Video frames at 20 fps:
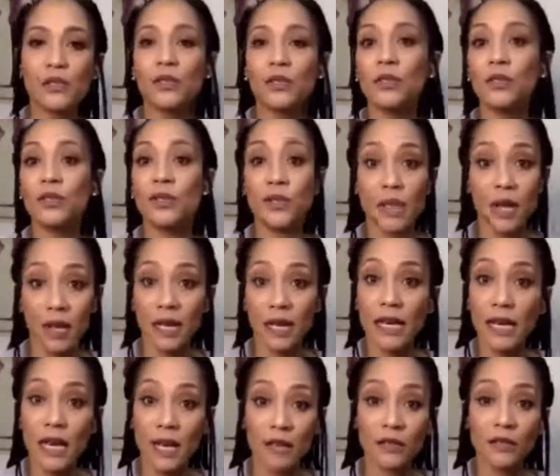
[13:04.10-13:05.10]
who's starting
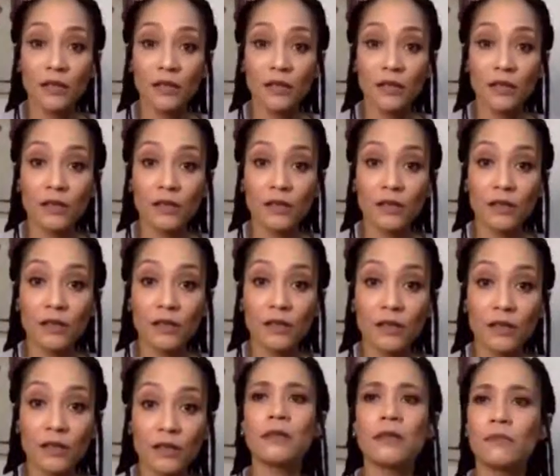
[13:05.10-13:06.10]
out, and
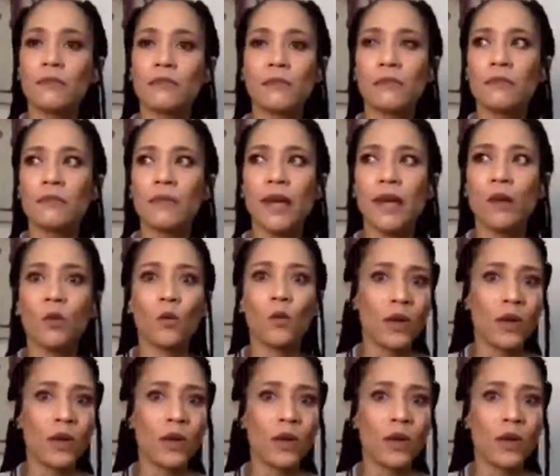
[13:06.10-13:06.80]
it doesn't matter